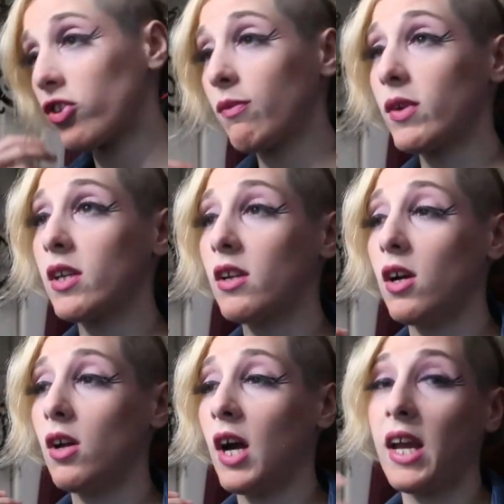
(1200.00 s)
something,
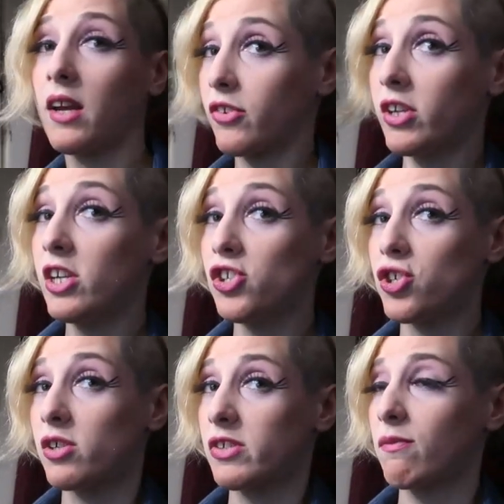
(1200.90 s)
I had a
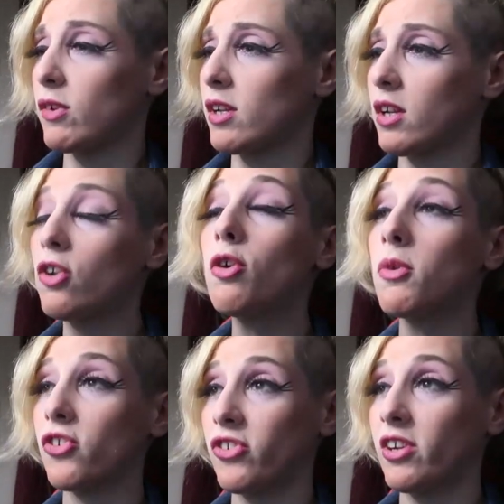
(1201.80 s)
seizure, something a little
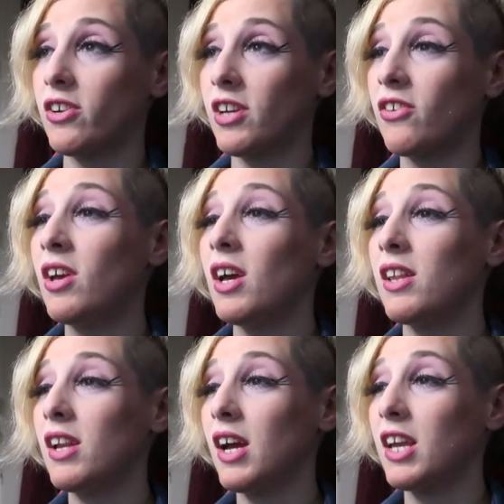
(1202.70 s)
more serious. And
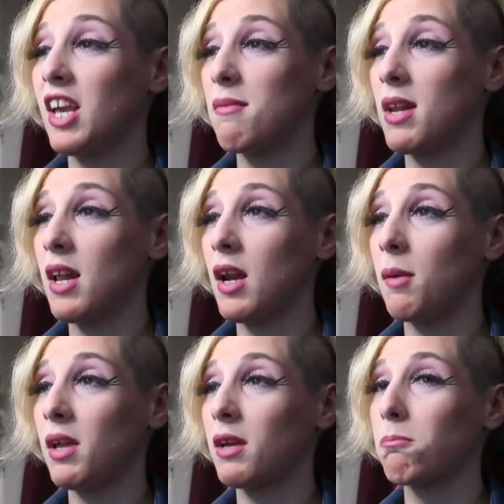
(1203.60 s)
then I came in and
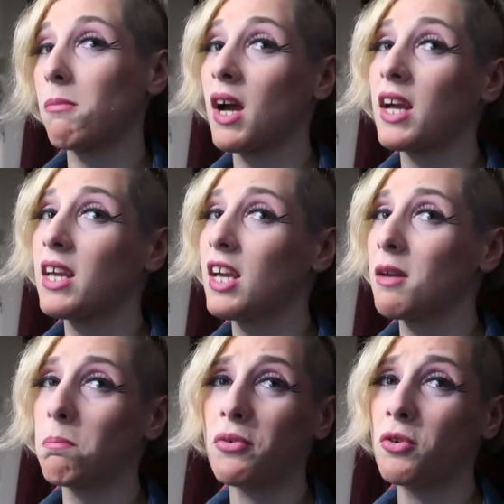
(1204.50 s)
I'm like, I
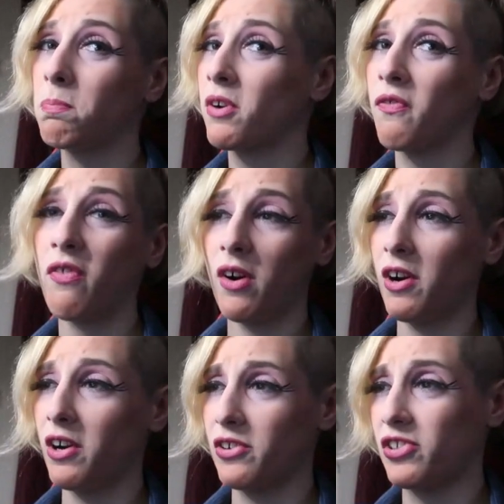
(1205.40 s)
can't poop or
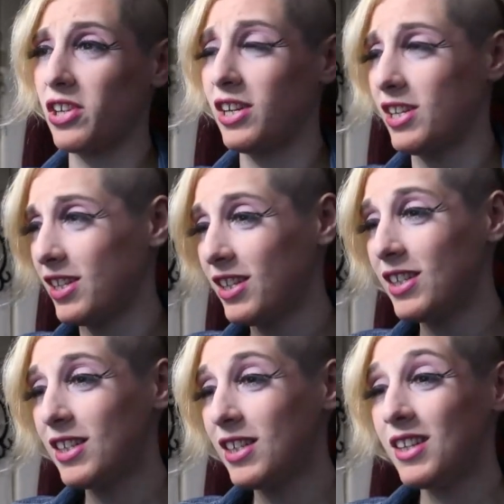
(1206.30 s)
fart.
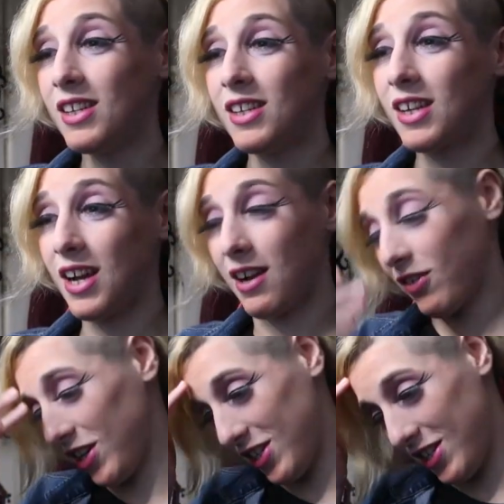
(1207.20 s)
Yeah,
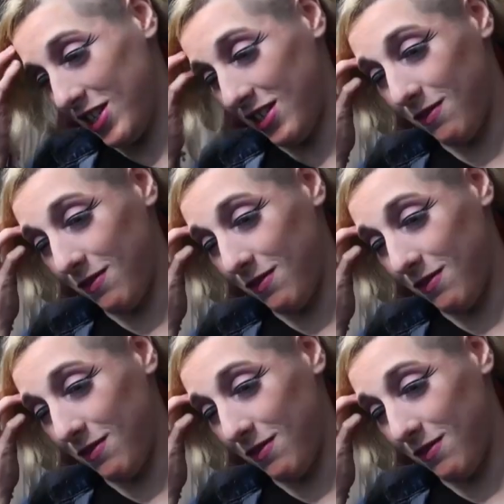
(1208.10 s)
which